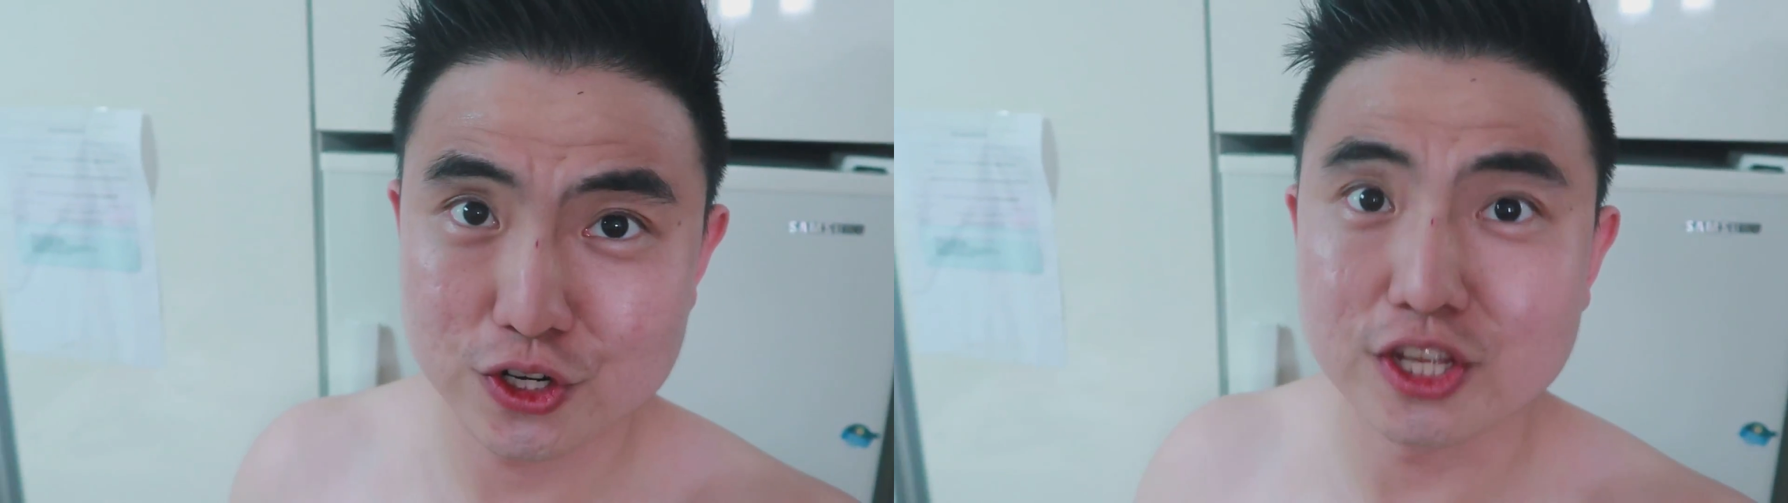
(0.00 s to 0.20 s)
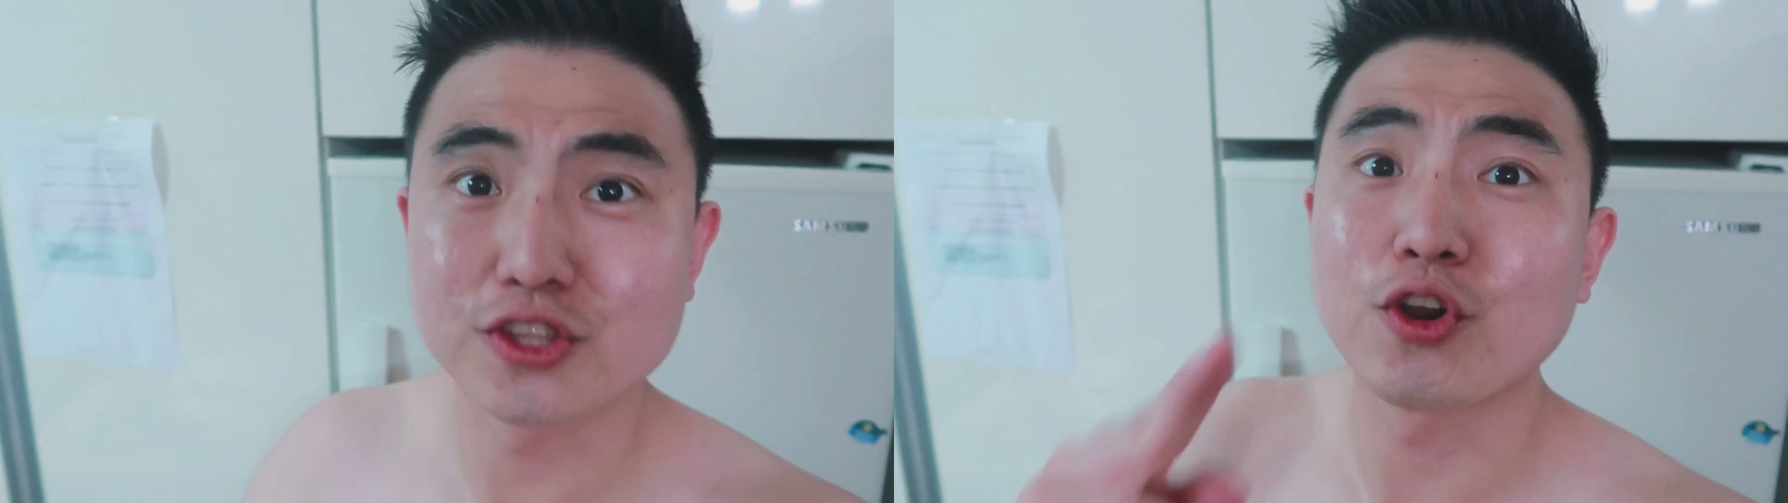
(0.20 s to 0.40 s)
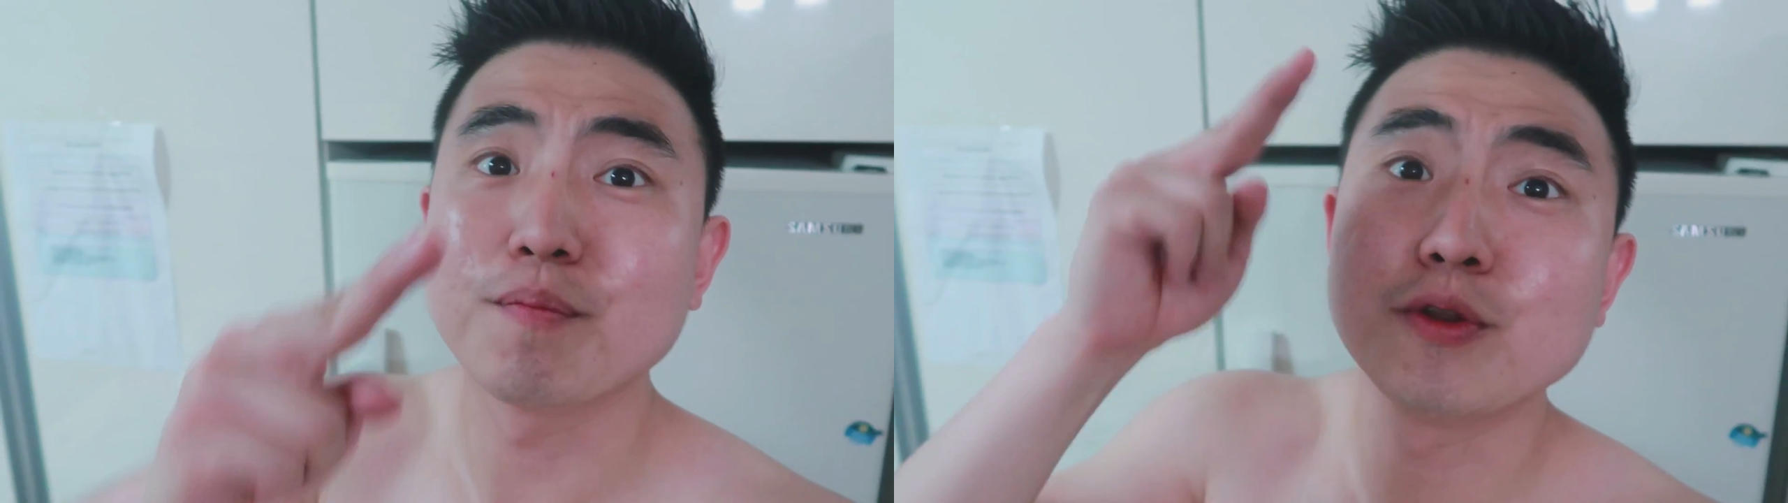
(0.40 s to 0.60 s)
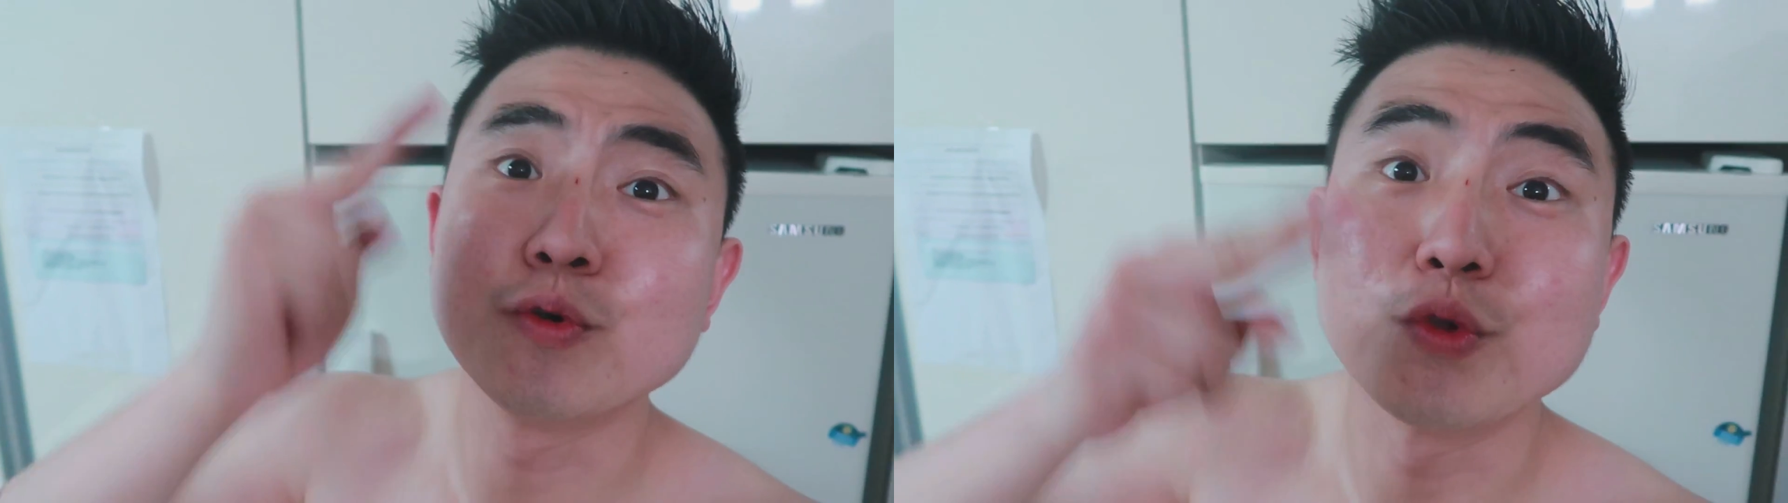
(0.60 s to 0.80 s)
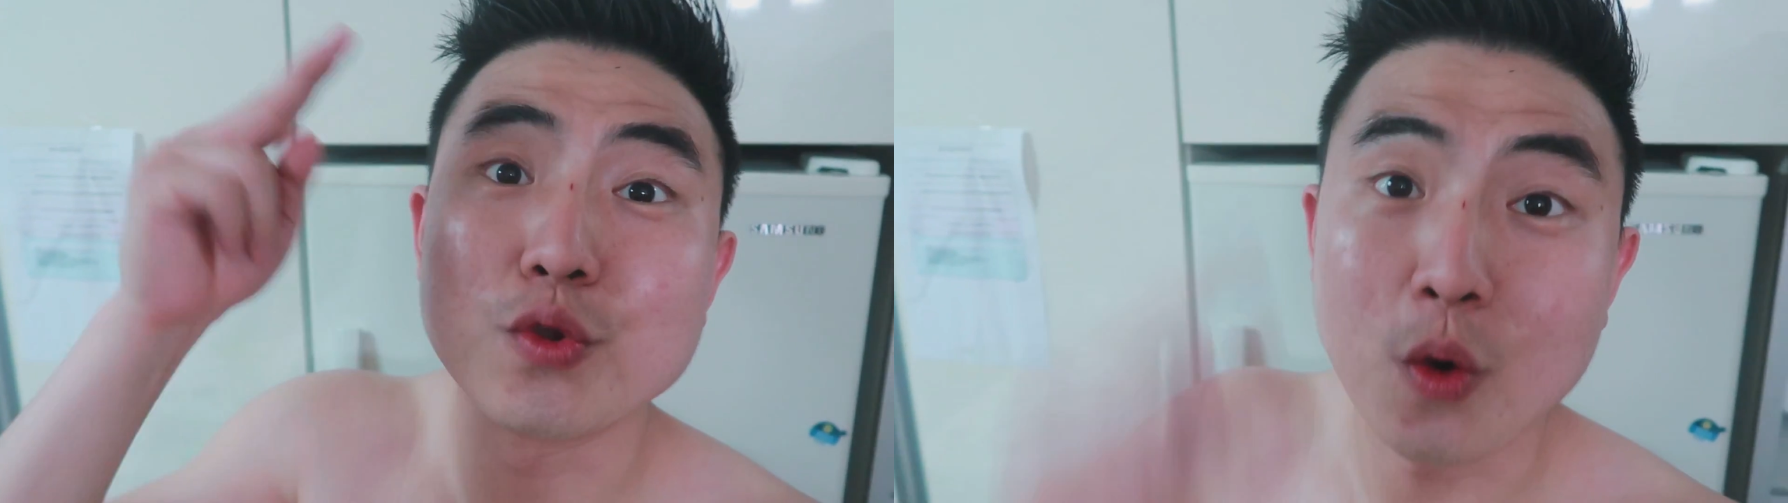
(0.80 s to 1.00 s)
determine
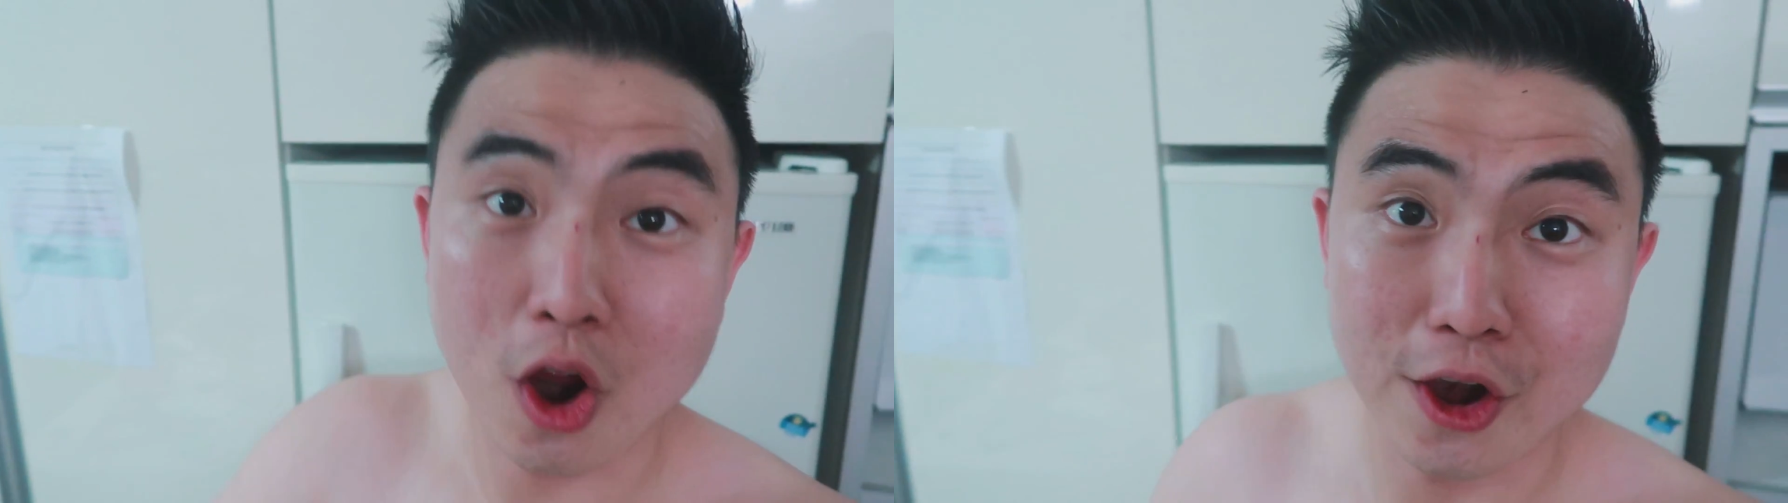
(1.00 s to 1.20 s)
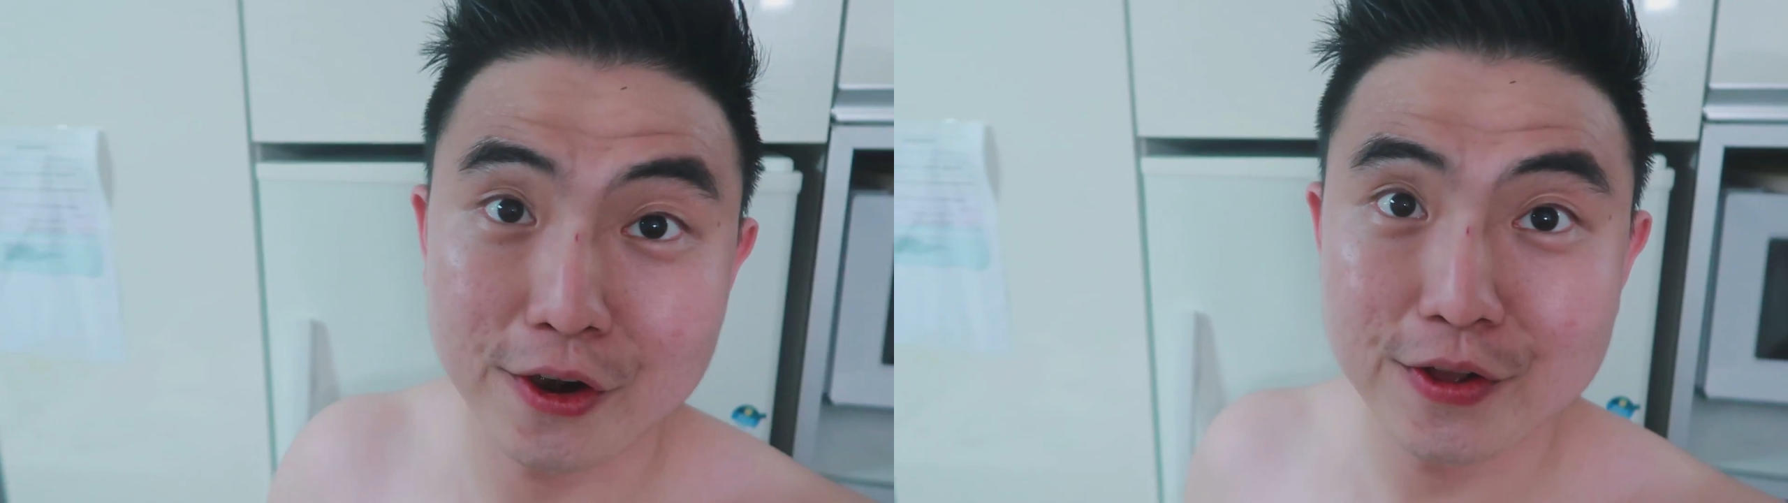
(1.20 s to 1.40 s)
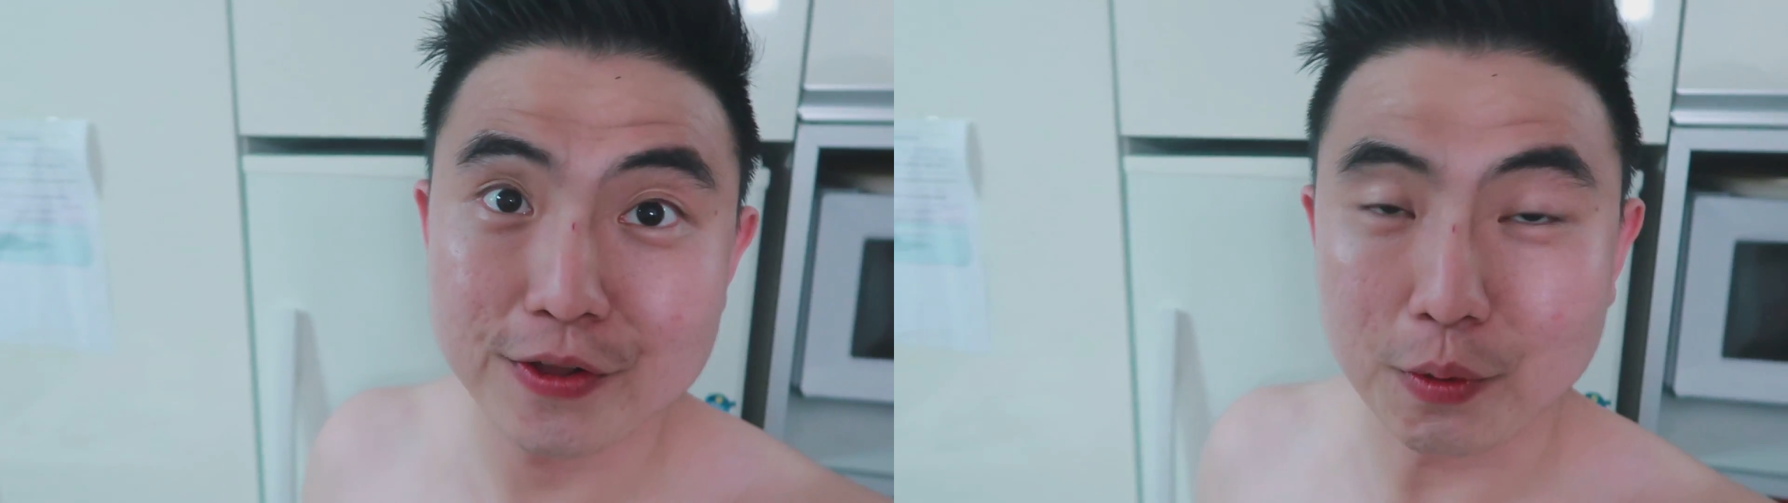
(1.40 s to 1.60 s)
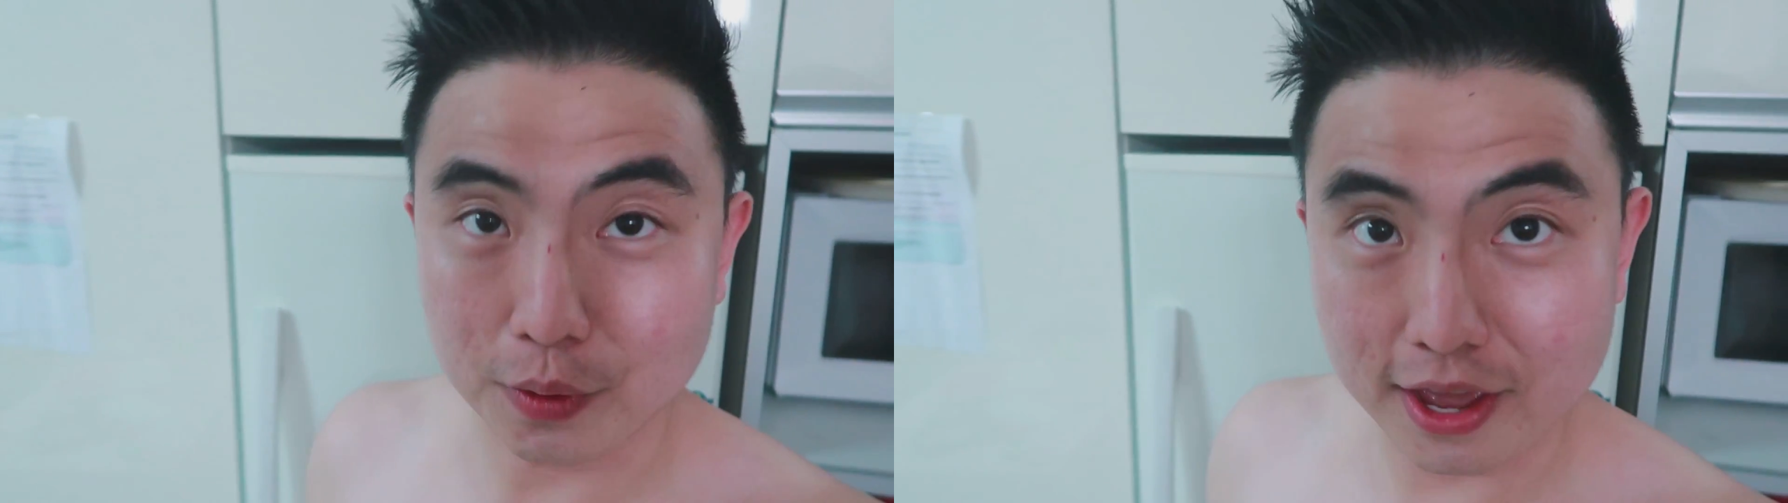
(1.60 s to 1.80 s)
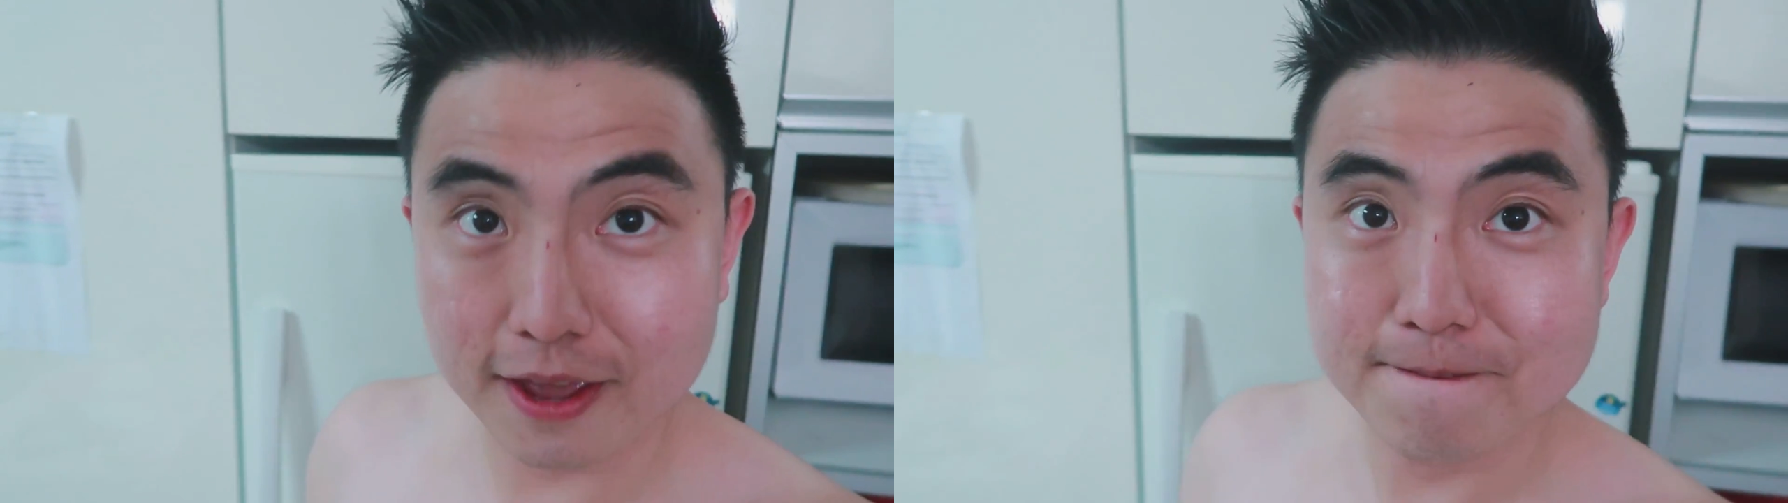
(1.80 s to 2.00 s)
who you are.
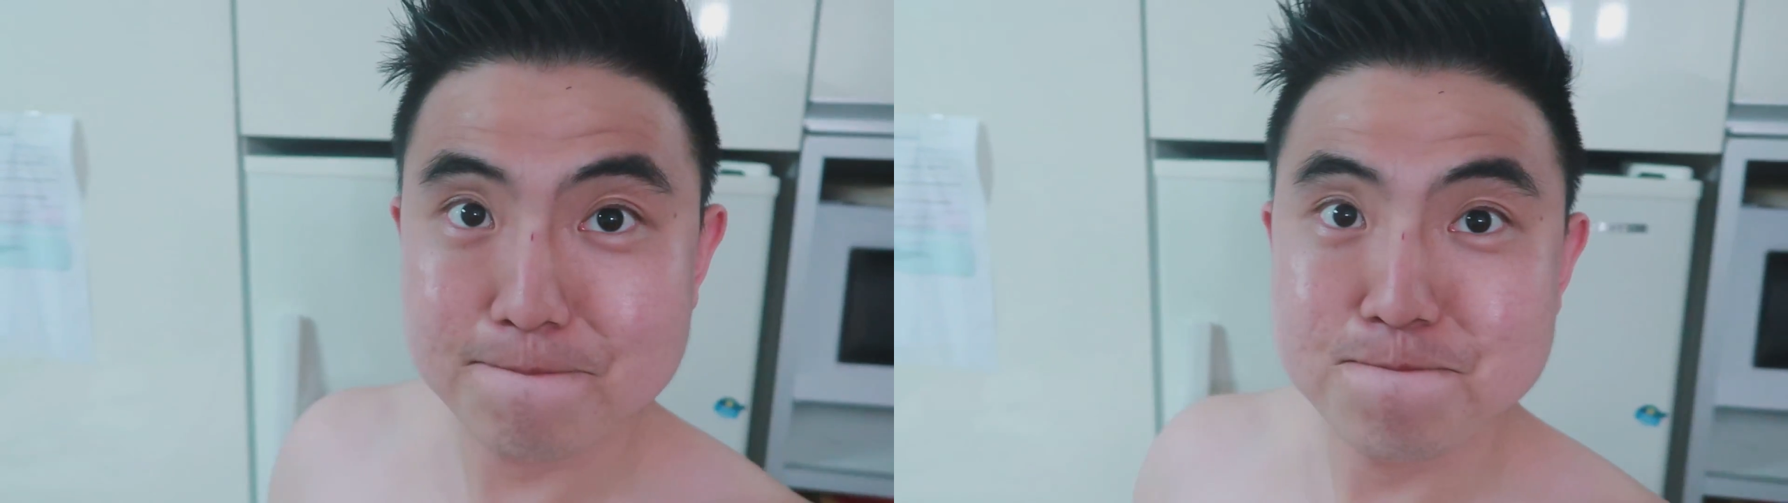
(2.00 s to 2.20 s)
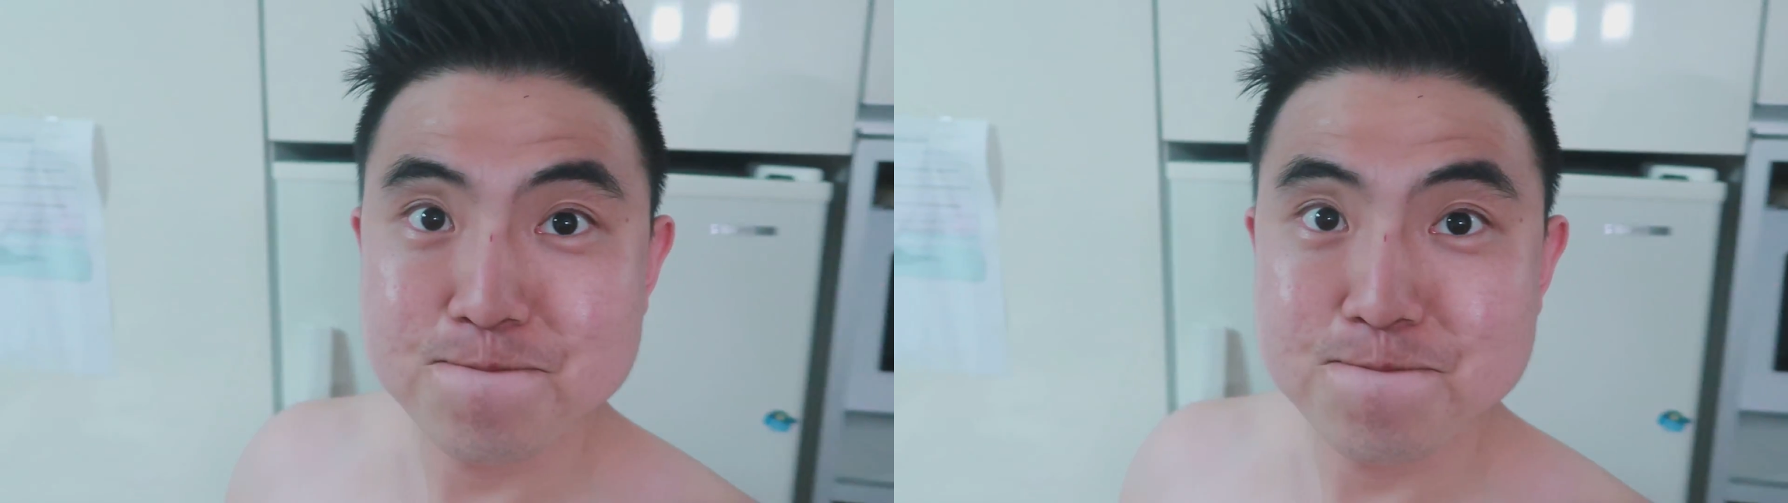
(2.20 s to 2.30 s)
Okay,